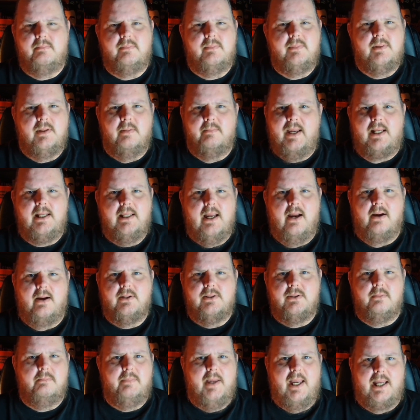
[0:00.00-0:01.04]
the main
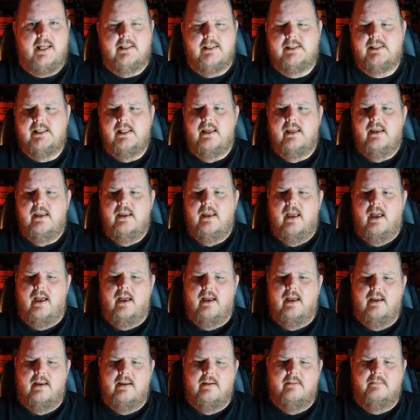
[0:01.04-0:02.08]
character, Bates,
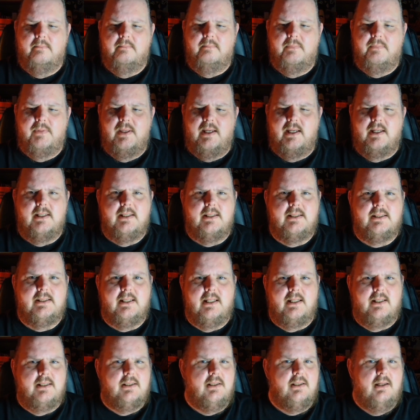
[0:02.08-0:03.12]
um, is
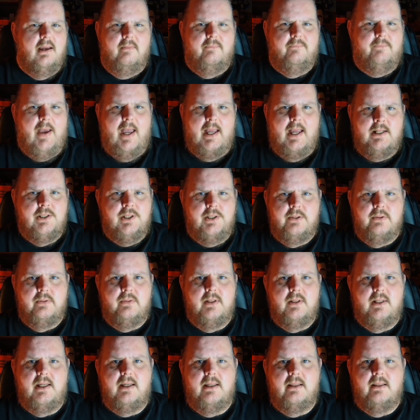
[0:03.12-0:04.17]
a, a fat
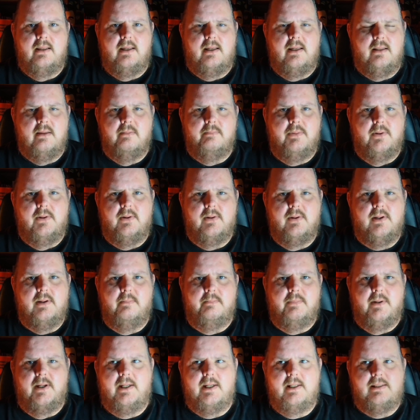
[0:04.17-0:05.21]
dude in, in the book,
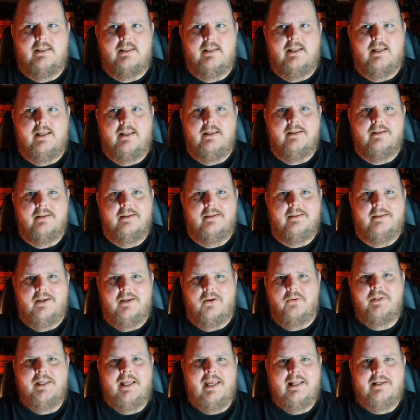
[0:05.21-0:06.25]
but in the
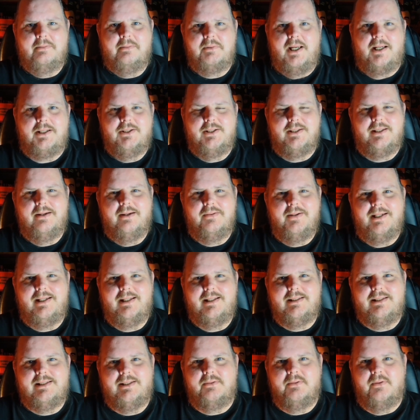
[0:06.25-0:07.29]
only adaptation there
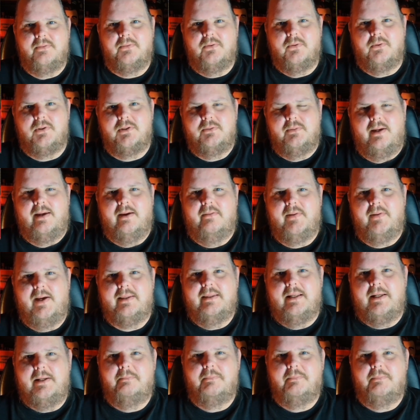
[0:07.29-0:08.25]
is, of course, we have Anthony